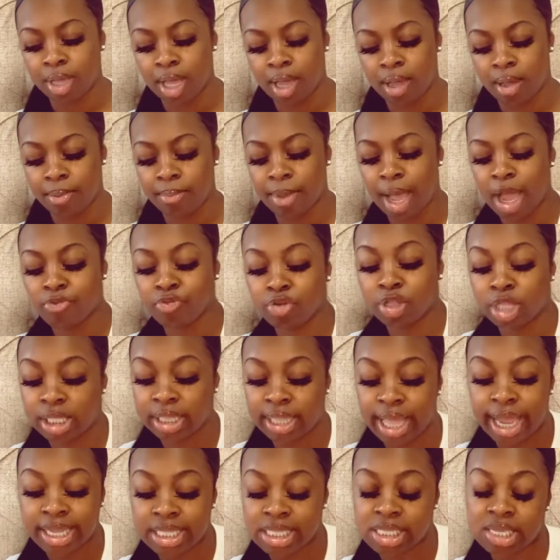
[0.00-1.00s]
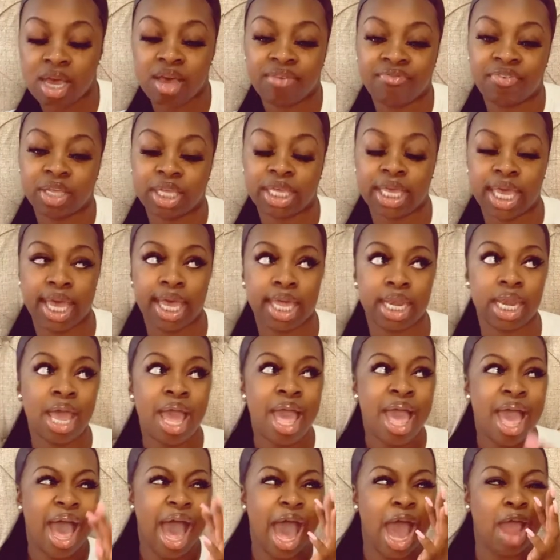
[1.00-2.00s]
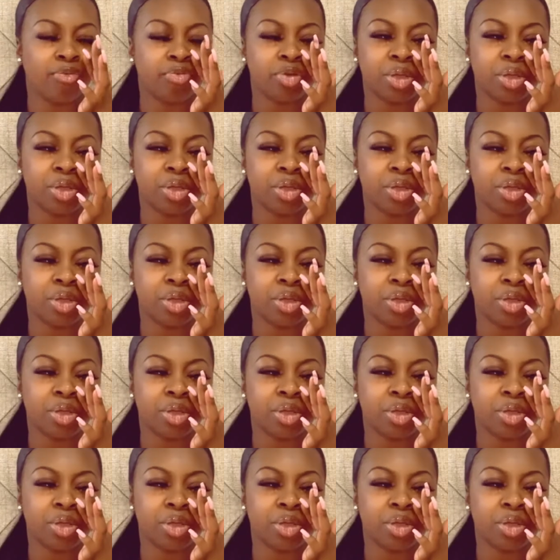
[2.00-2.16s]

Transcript: I really like Dove. Again, I